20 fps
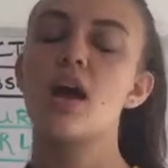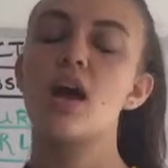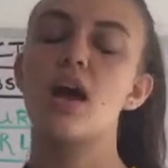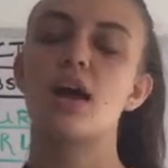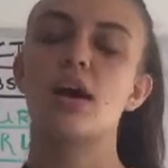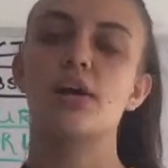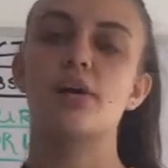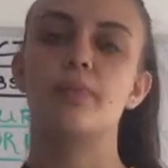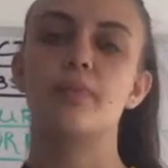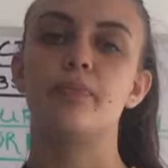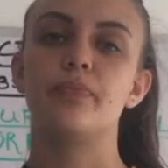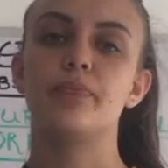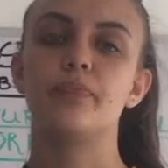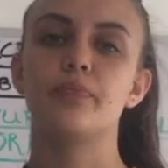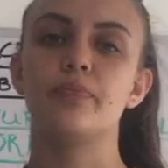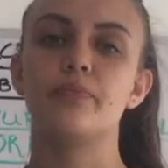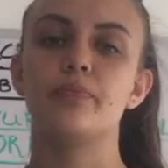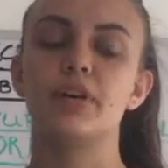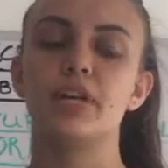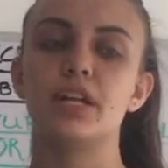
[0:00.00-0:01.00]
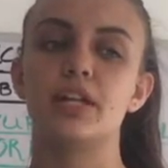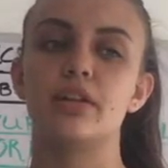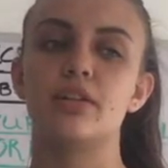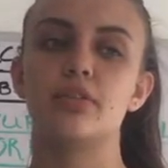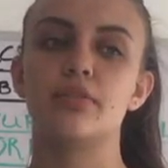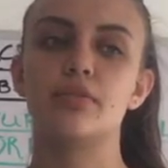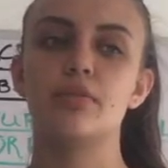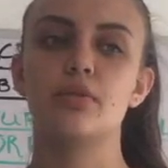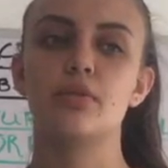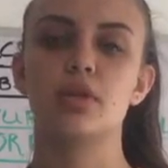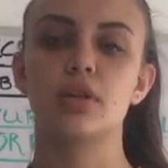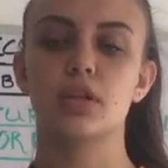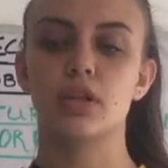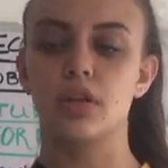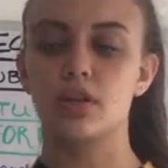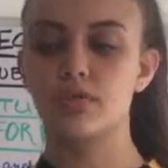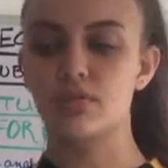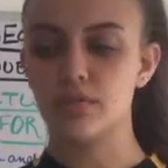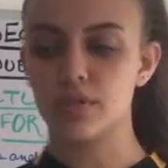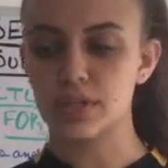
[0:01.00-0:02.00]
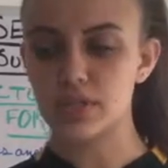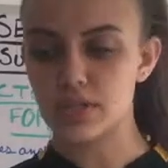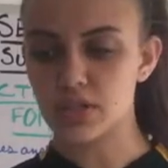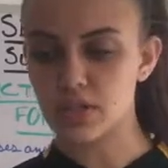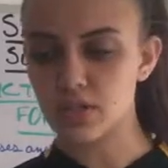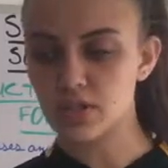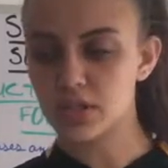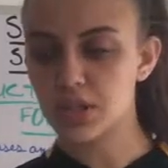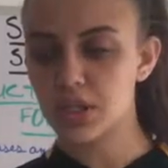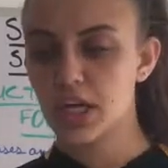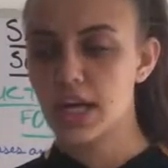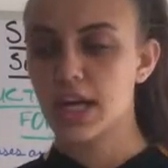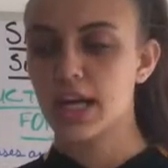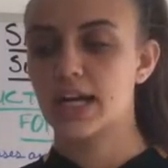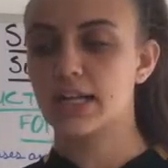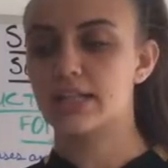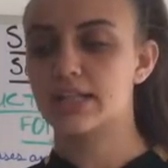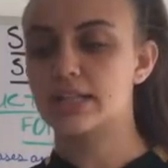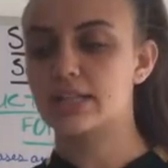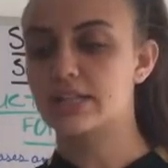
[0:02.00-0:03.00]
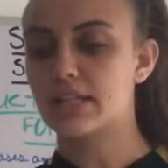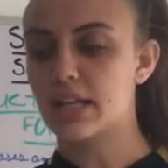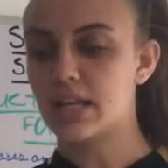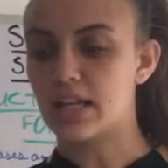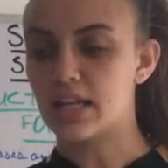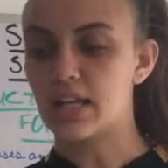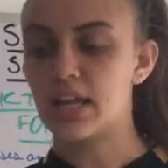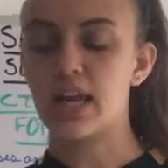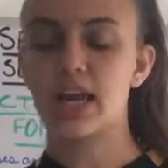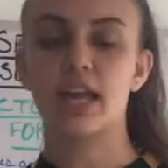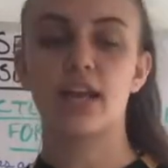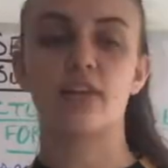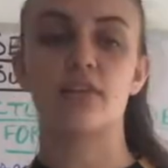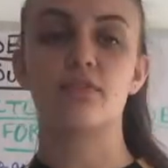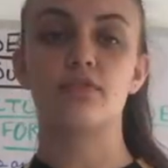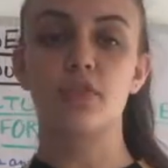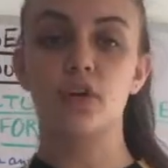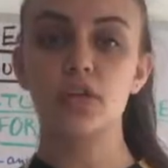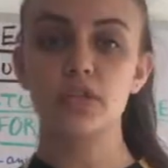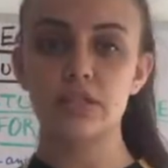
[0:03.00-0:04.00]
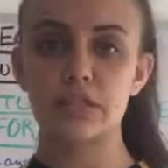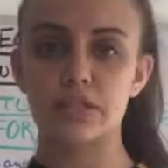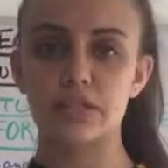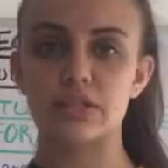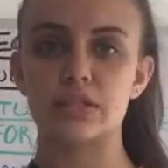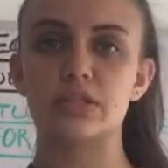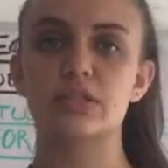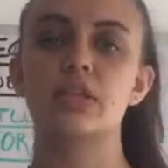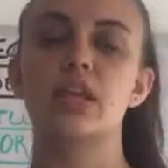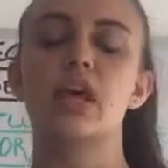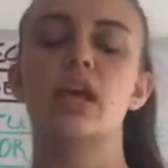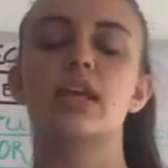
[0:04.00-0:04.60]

But through a lot of research and study and advances,